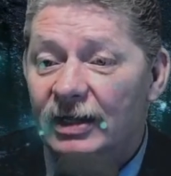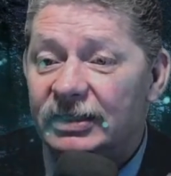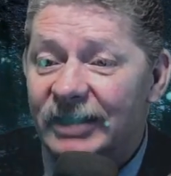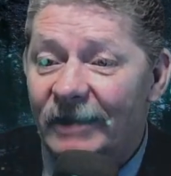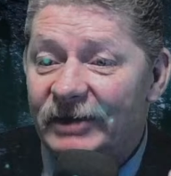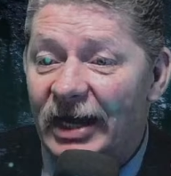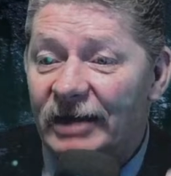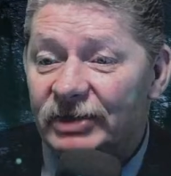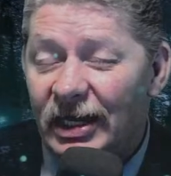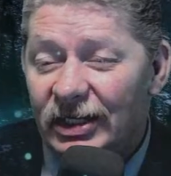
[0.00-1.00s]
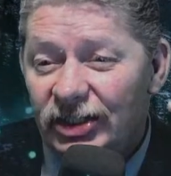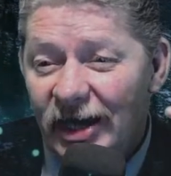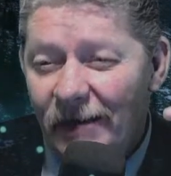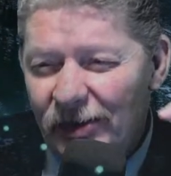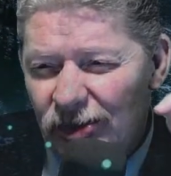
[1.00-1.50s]
sometimes
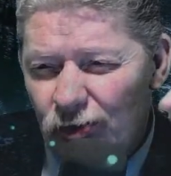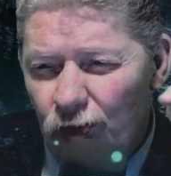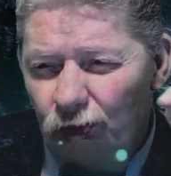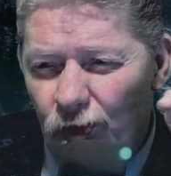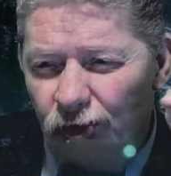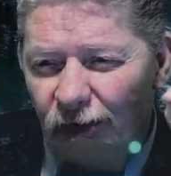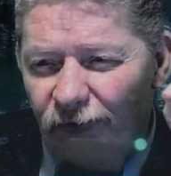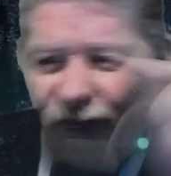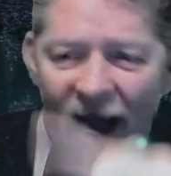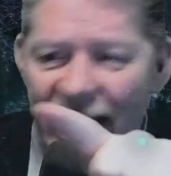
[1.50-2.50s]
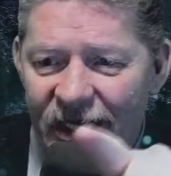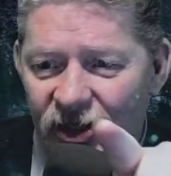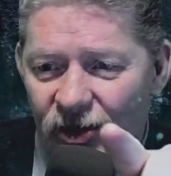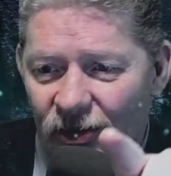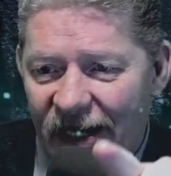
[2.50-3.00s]
Hashem is defining
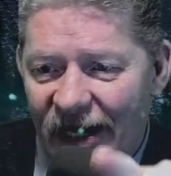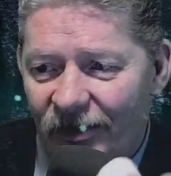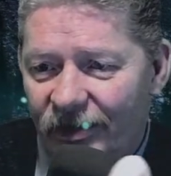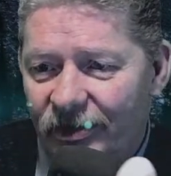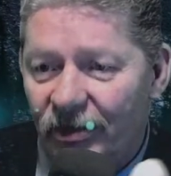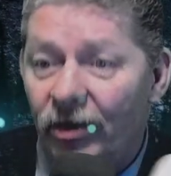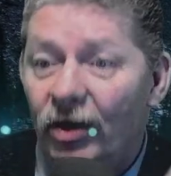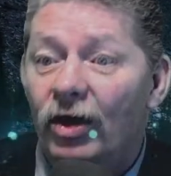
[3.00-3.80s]
your character